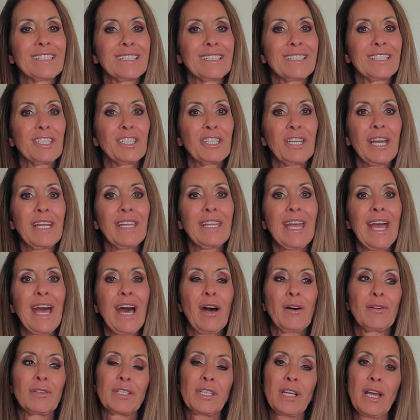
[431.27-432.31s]
check
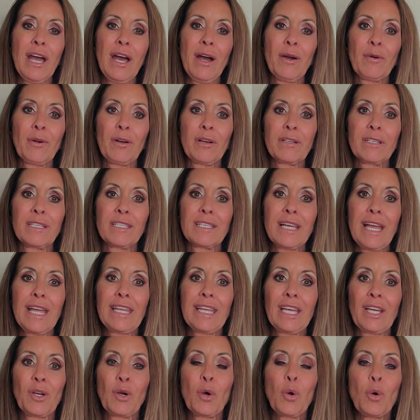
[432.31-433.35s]
out our
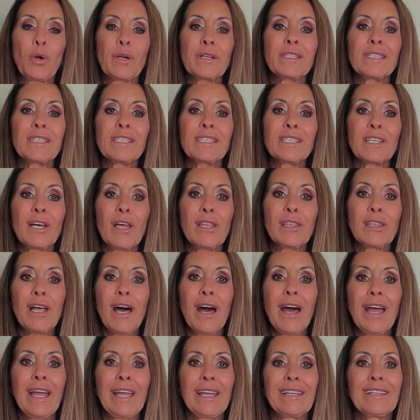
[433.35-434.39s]
psychic courses
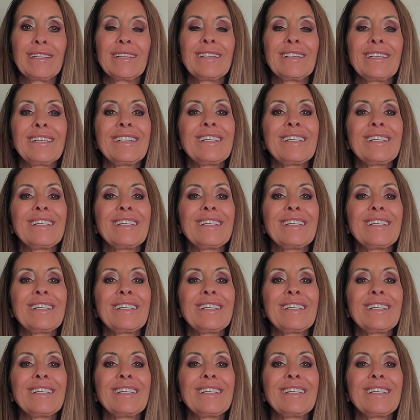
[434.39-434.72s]
online.